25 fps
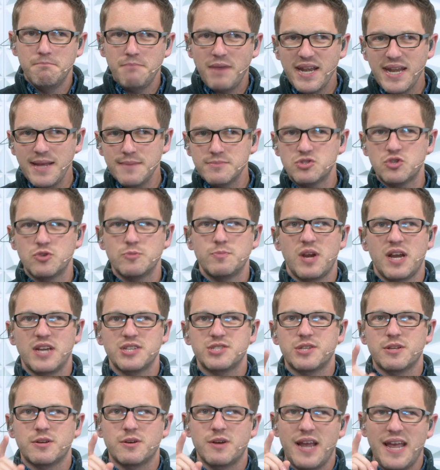my name's Drew
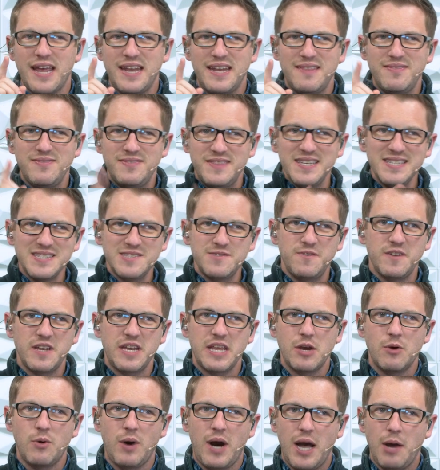Brashler, and in this
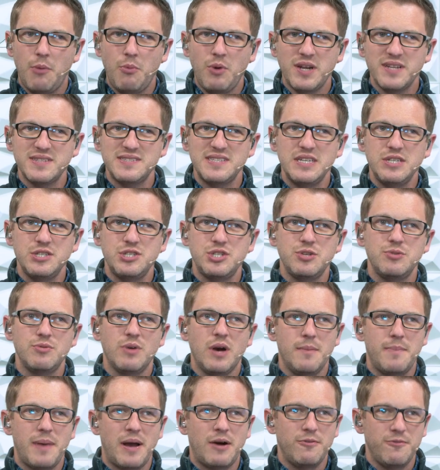video, I want to teach you
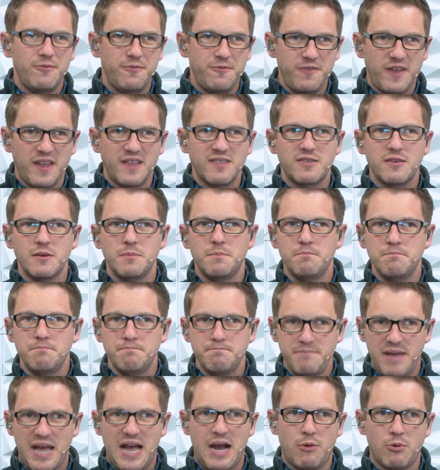about Phantom
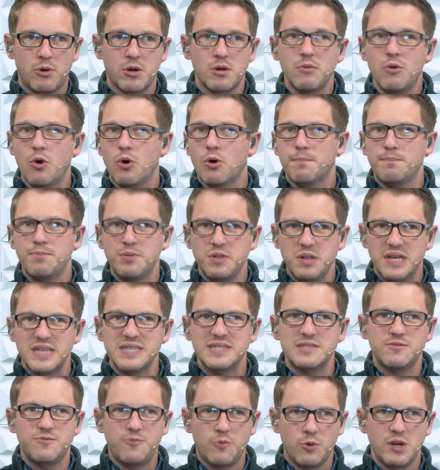Power, or
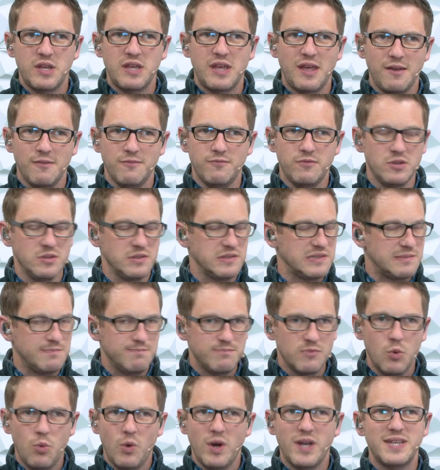plus forty-eight volts.
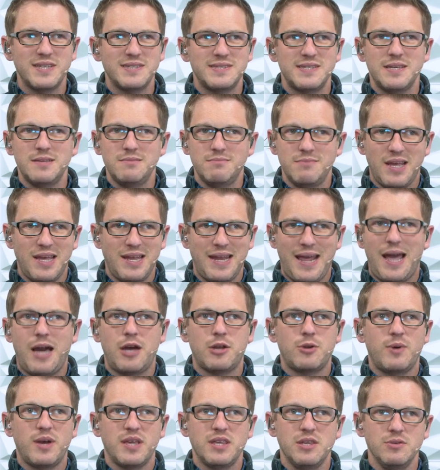What is it, and how
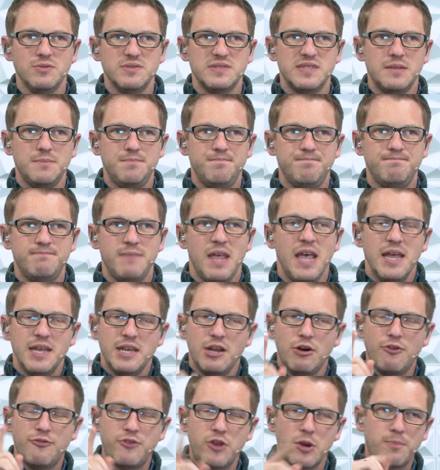do I use it?
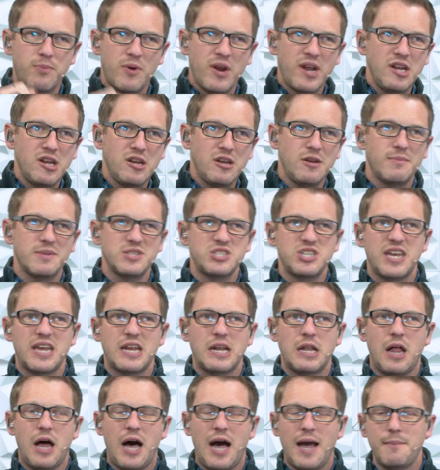Now, if you're brand new to my
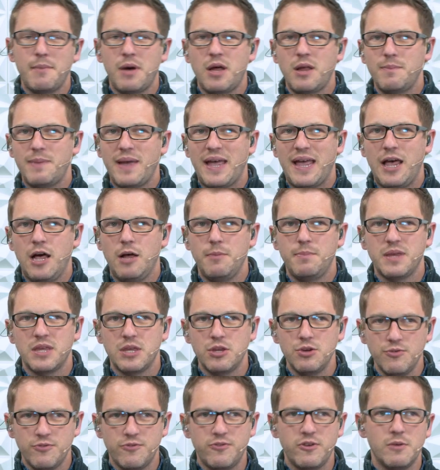channel, I'm all about helping
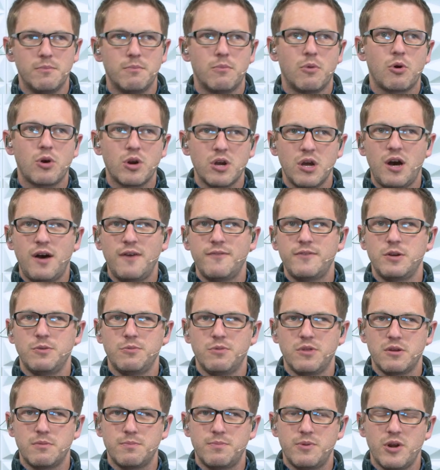you feel more
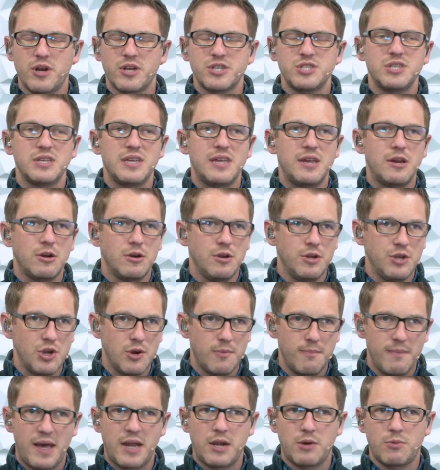confident with your production gear,
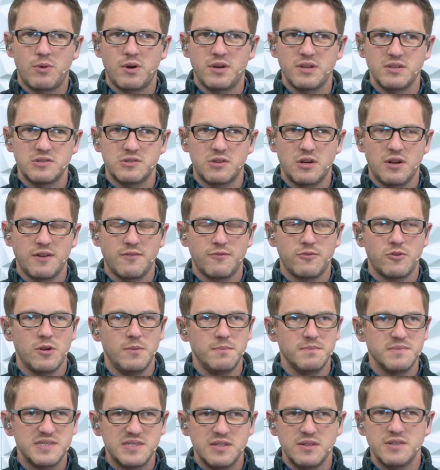no matter where you're starting
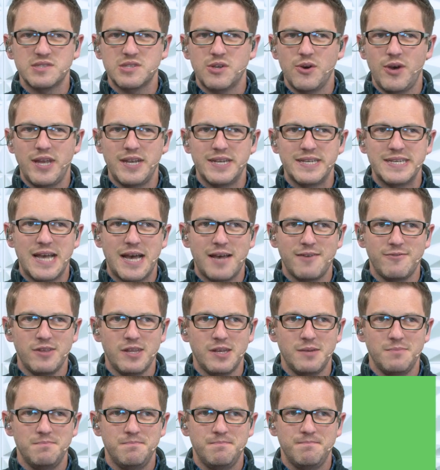from. So let's go ahead and dive
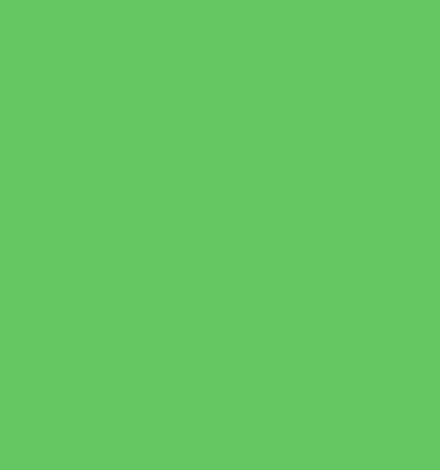in.